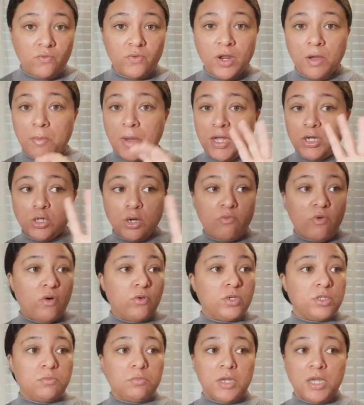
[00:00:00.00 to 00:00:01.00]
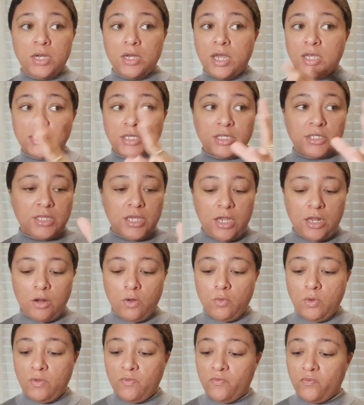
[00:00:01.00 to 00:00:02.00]
Now, mind you, I've always been, as I said, a
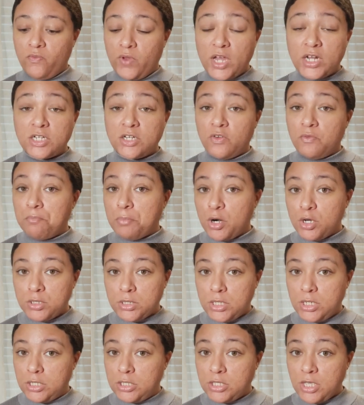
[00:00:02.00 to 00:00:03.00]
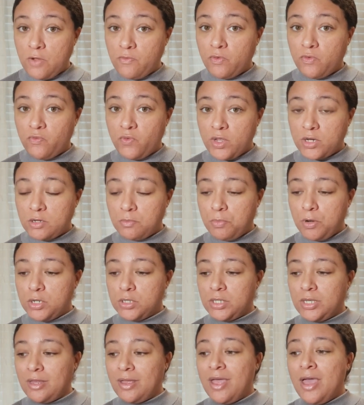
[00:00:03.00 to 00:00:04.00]
reflective person, a self-reflective
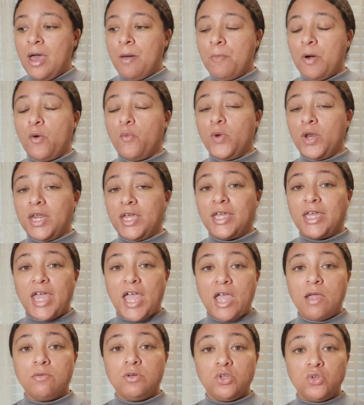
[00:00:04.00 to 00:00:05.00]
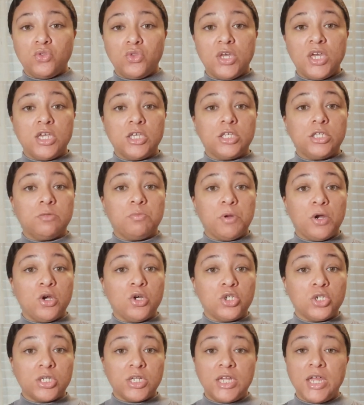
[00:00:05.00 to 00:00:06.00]
person. But when it came to things
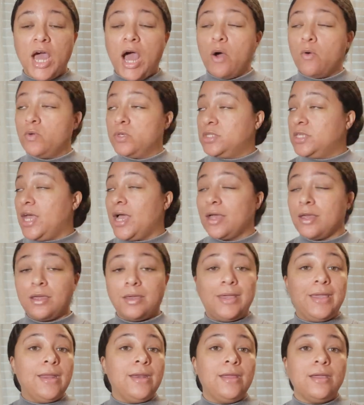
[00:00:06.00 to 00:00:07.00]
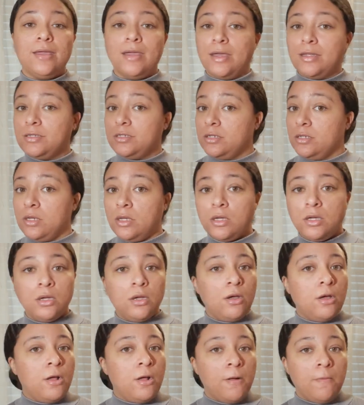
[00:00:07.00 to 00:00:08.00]
spiritually, I was not getting it
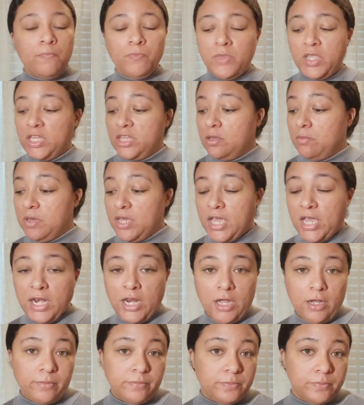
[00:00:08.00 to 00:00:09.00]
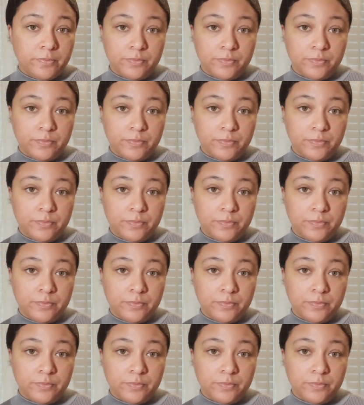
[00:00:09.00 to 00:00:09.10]
in the beginning.